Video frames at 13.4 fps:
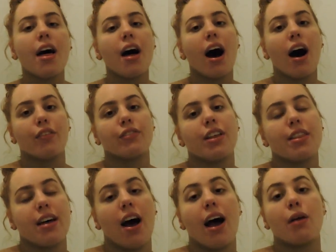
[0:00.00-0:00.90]
After
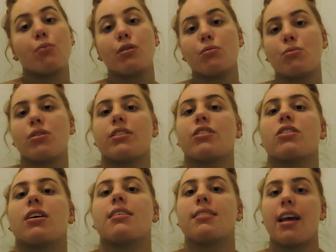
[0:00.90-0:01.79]
that I will
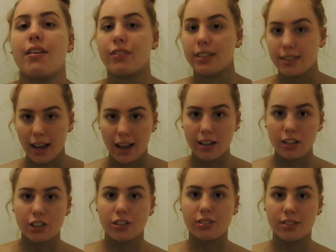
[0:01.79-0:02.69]
moisturise every day
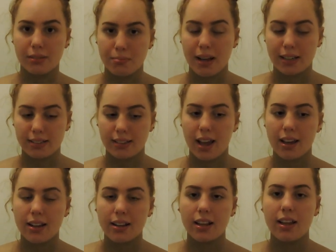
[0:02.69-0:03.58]
just to
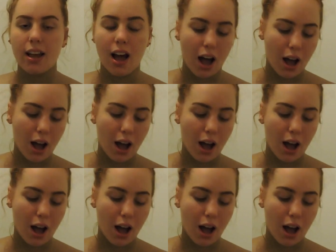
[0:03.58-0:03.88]
maintain it.